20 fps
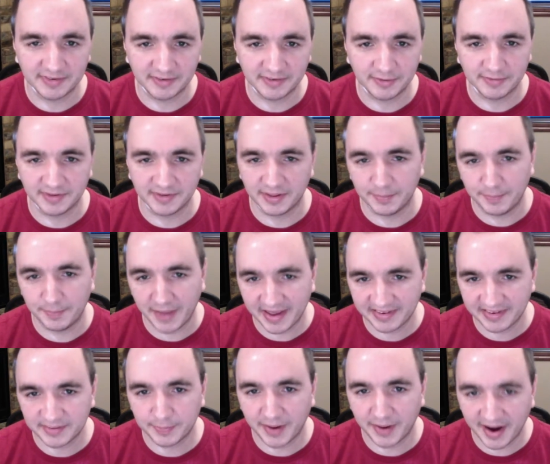So for the
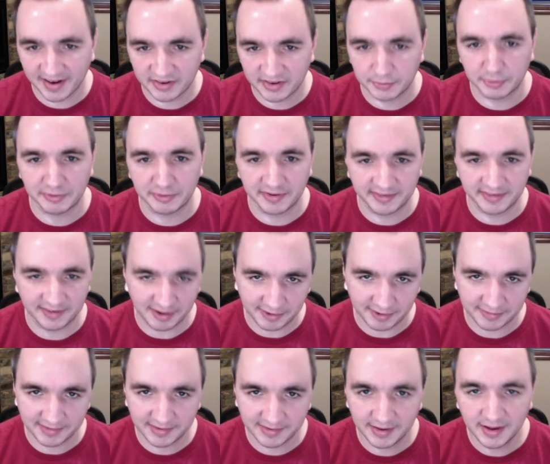best possible
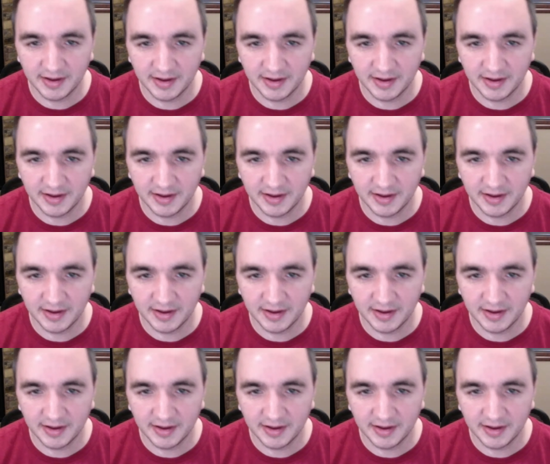results,